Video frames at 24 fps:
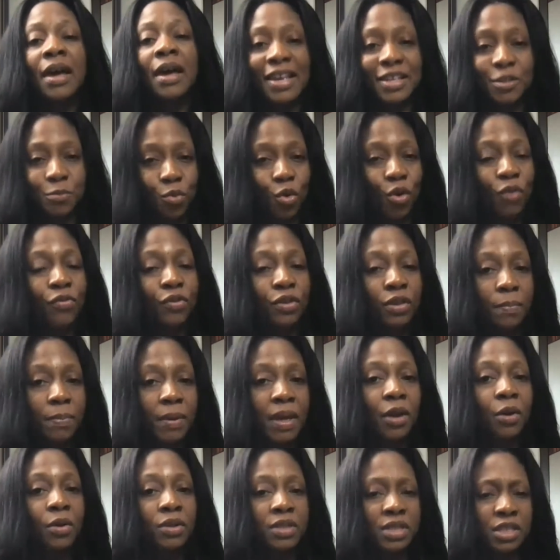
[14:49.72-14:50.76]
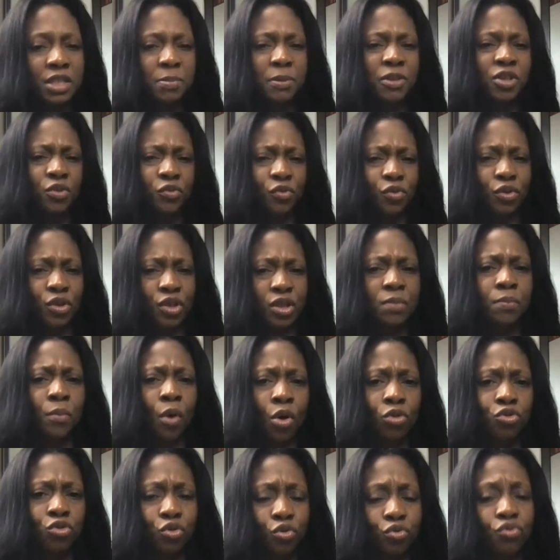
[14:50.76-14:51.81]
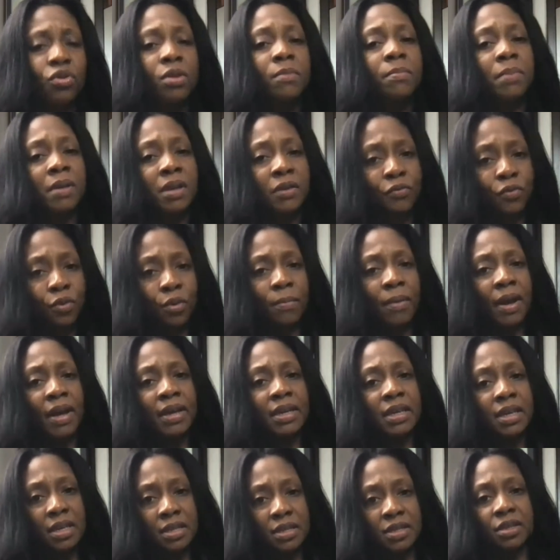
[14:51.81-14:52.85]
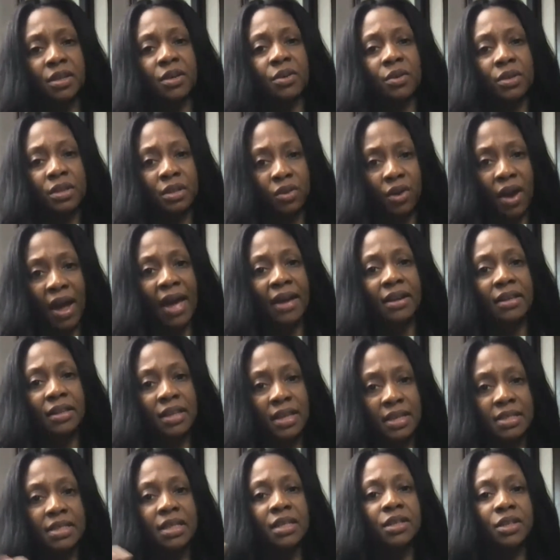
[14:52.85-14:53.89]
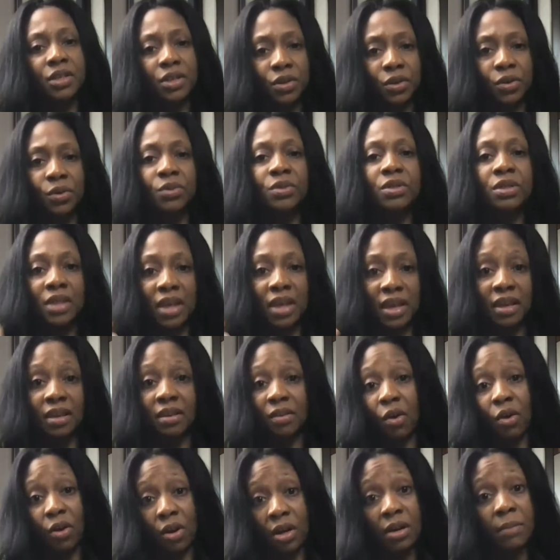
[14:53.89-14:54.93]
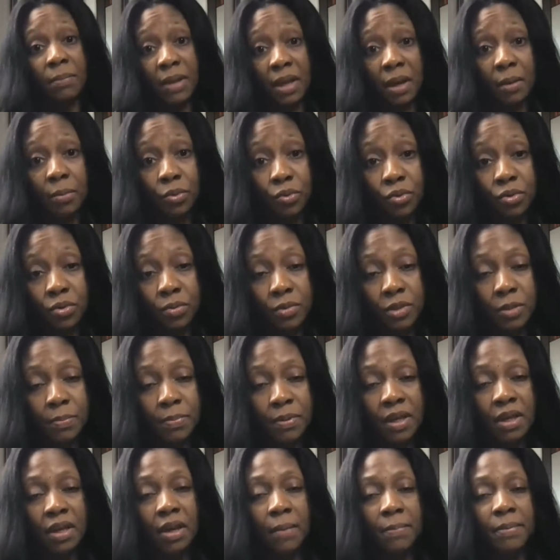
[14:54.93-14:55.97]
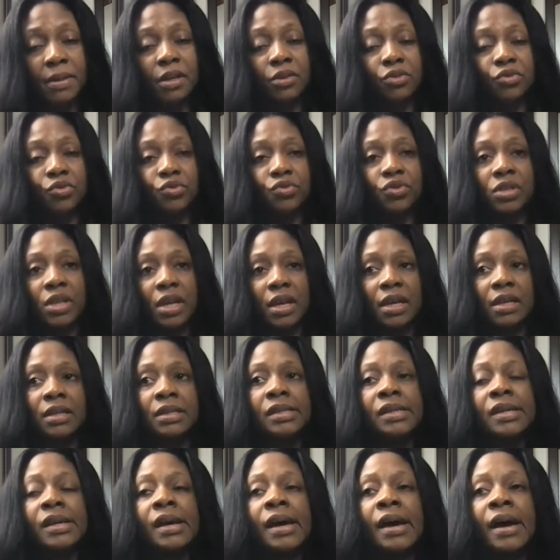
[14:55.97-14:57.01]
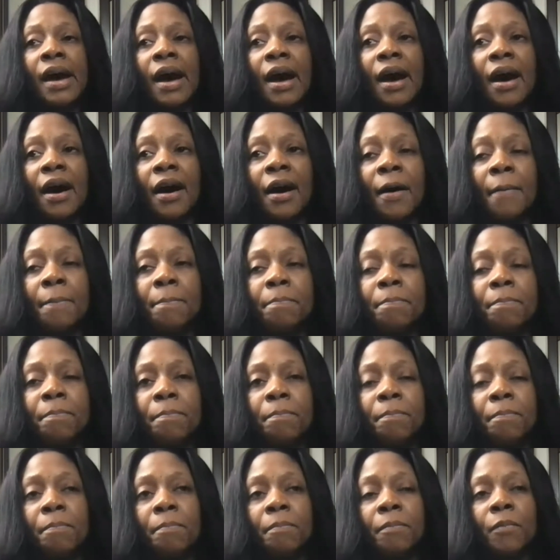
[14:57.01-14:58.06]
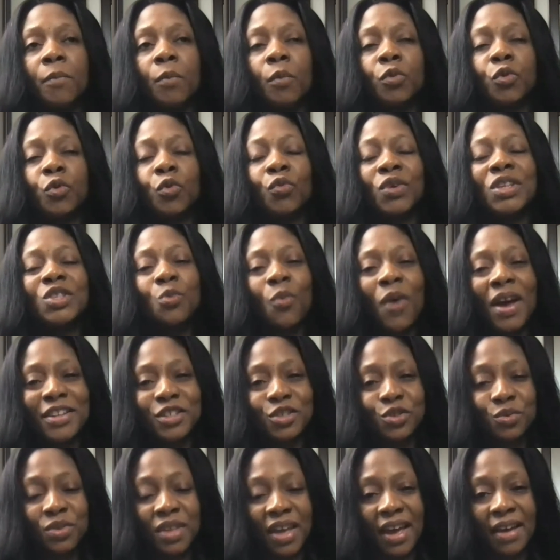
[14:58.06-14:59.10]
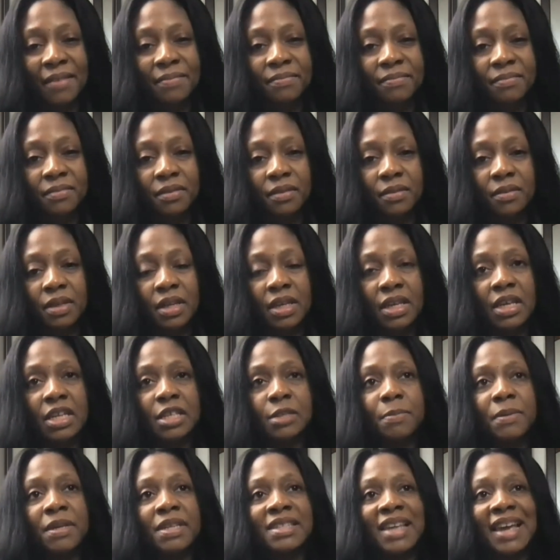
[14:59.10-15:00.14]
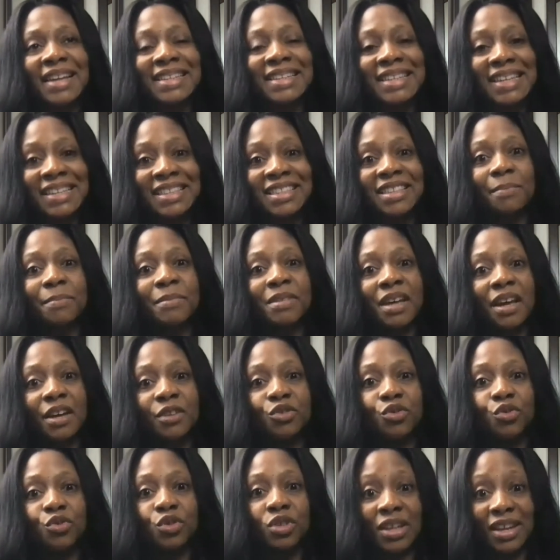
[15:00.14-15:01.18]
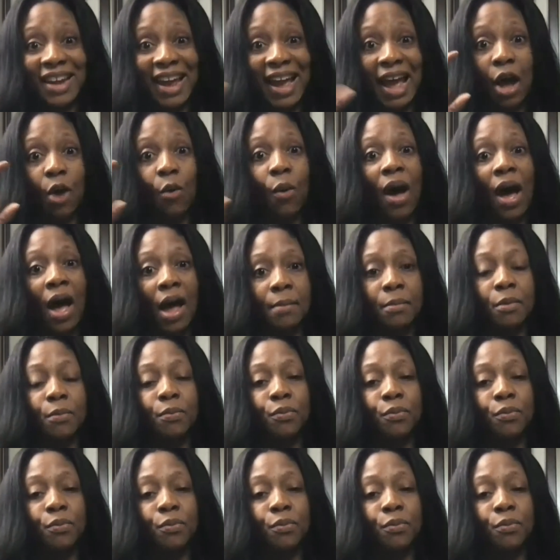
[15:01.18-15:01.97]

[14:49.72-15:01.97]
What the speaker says: It's more for the parents, especially for the small children, but for my kids that are in their adolescent years, they are going to be able to pick up and understand. Um, the reason why I do that, Nikki, is because I need them to understand how I'm